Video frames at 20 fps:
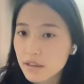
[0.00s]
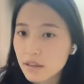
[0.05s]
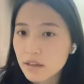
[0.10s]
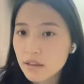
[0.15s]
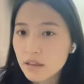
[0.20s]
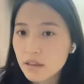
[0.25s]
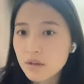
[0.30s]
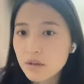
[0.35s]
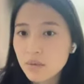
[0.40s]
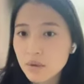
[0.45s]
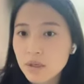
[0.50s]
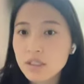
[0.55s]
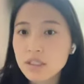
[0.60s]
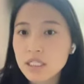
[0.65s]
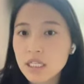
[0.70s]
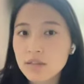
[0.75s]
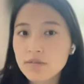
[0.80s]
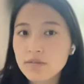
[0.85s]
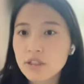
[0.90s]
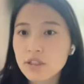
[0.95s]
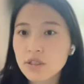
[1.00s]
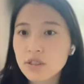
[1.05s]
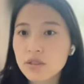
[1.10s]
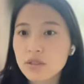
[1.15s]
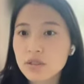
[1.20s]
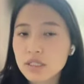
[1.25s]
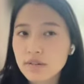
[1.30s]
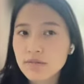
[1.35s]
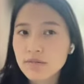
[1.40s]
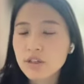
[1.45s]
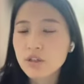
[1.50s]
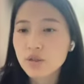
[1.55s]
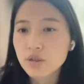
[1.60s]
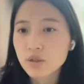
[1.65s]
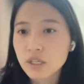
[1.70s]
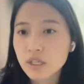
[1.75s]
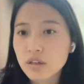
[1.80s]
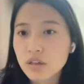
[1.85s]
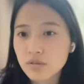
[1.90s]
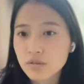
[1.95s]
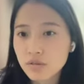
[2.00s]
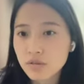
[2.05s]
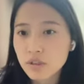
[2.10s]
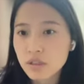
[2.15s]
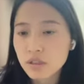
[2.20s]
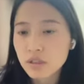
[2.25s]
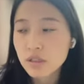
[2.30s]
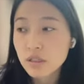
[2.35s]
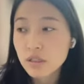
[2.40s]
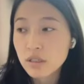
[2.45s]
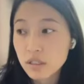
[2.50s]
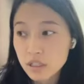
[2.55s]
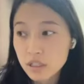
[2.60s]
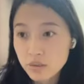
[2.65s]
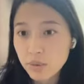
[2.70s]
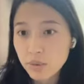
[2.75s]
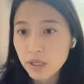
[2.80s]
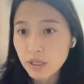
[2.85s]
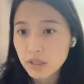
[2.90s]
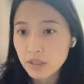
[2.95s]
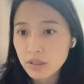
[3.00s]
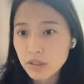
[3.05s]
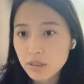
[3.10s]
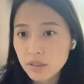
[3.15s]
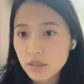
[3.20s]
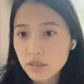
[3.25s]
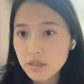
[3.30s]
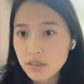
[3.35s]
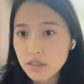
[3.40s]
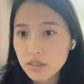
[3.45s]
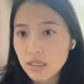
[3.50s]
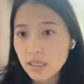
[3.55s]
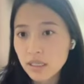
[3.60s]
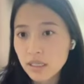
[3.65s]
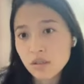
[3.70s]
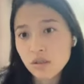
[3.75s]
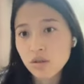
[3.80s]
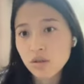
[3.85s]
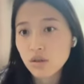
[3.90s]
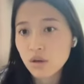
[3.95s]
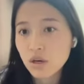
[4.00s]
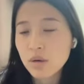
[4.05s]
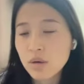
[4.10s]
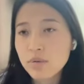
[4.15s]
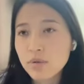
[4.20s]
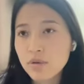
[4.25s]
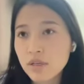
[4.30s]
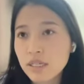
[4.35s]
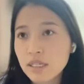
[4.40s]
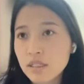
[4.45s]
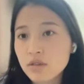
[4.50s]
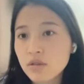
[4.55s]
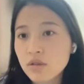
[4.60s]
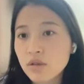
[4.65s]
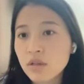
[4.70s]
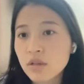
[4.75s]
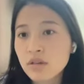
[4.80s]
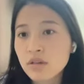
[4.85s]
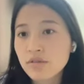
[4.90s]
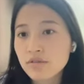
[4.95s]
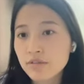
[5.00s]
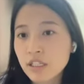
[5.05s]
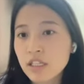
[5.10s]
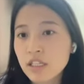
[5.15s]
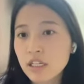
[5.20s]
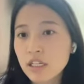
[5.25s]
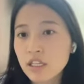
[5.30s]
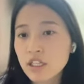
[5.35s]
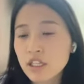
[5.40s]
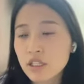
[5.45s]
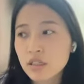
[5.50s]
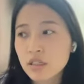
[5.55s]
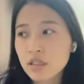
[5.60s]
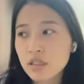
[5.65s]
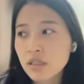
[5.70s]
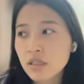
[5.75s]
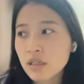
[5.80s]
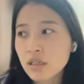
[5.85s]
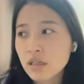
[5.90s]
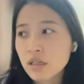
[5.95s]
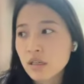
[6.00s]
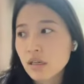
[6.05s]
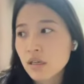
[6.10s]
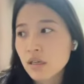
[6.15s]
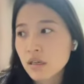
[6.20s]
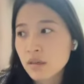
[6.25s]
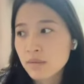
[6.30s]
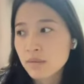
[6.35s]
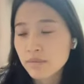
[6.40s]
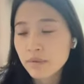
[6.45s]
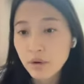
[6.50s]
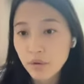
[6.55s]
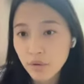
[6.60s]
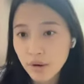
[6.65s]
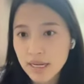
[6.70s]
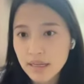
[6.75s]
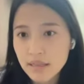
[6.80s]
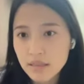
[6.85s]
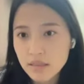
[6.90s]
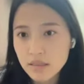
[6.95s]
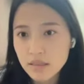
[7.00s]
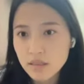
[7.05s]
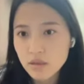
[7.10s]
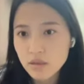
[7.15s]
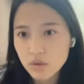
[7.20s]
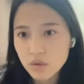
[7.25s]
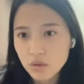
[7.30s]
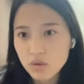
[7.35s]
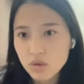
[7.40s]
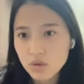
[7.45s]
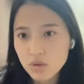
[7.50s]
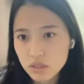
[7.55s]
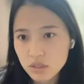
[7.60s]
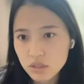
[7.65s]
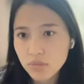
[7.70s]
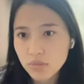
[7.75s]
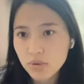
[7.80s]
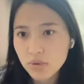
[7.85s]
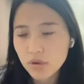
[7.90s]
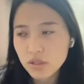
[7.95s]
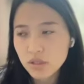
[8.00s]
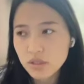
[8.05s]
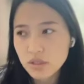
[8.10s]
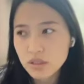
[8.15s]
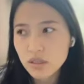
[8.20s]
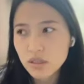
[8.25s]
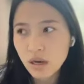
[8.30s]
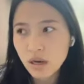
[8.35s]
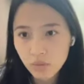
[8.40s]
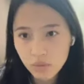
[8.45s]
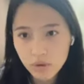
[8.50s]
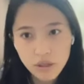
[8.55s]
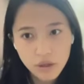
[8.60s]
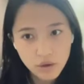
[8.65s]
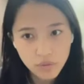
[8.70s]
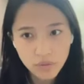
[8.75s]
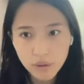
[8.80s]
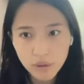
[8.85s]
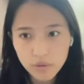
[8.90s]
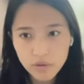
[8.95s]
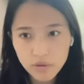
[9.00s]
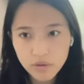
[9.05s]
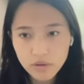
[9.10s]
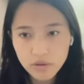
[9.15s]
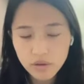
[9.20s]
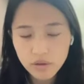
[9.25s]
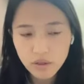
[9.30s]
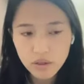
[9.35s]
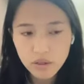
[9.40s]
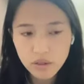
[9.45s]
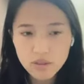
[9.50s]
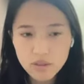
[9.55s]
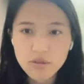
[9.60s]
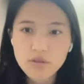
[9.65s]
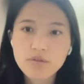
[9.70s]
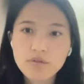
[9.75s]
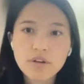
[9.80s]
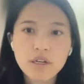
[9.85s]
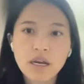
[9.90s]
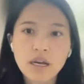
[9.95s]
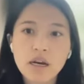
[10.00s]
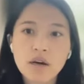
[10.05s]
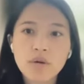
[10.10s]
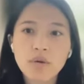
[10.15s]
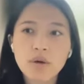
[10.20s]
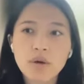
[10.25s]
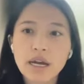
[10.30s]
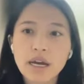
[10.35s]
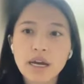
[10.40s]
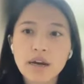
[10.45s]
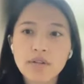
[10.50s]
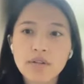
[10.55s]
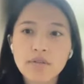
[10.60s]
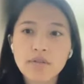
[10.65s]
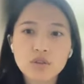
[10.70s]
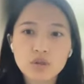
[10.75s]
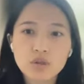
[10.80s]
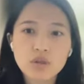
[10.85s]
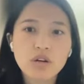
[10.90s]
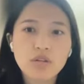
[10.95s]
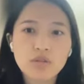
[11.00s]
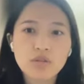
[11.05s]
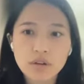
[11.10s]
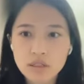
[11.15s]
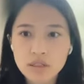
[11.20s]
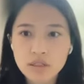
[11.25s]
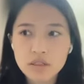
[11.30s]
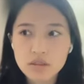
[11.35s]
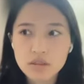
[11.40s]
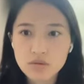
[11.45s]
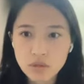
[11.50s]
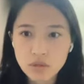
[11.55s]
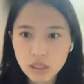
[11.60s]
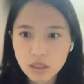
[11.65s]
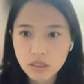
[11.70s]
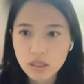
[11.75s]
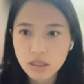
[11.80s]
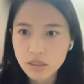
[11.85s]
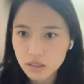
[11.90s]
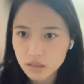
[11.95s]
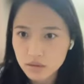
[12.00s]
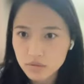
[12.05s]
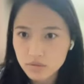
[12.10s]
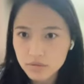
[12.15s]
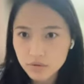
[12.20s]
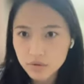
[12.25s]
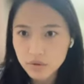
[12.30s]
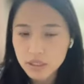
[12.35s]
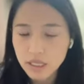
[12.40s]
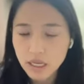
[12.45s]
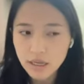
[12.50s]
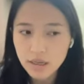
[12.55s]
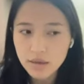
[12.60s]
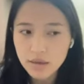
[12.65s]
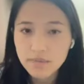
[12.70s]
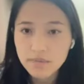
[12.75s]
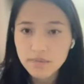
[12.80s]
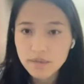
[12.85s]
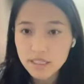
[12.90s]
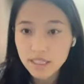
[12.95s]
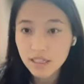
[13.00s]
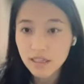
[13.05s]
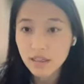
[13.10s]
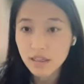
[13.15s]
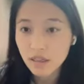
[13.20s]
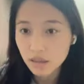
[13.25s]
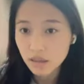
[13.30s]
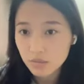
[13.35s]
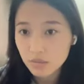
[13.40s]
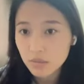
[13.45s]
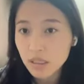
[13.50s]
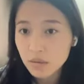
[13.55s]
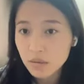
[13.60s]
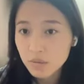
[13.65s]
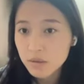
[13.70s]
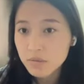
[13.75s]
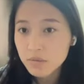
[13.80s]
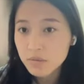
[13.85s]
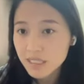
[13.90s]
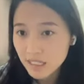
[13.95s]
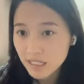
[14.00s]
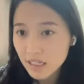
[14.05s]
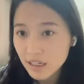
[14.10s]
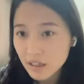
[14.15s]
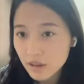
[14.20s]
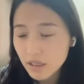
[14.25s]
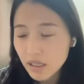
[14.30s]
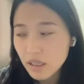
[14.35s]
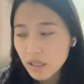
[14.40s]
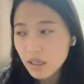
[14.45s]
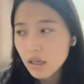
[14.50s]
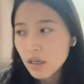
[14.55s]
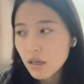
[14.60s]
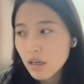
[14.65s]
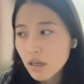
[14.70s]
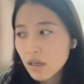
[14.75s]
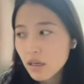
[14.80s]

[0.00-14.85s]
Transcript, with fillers: Third, we're definitely looking for sponsors and corporate or foundation grants to support our growth. So for now, we have two co-founders running this full-time, taking the minimum salary,